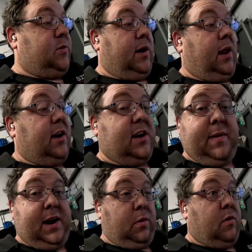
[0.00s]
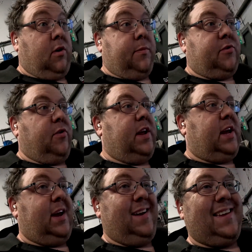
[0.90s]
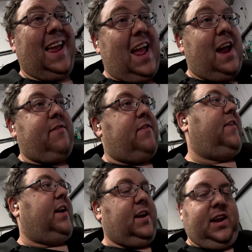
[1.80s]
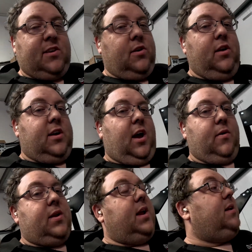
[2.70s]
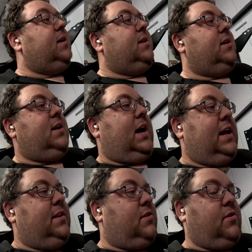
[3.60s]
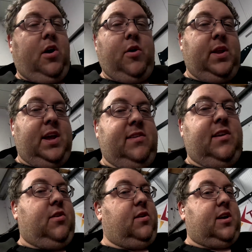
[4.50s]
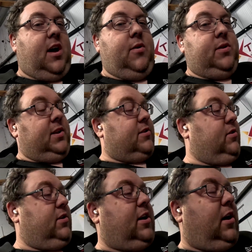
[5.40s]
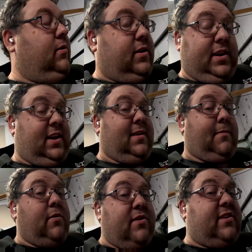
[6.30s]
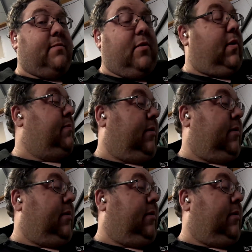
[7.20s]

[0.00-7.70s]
quite like about what Rob's done here is that everything is colour coded, and not only is it colour coded, it's colour coded in the most simple way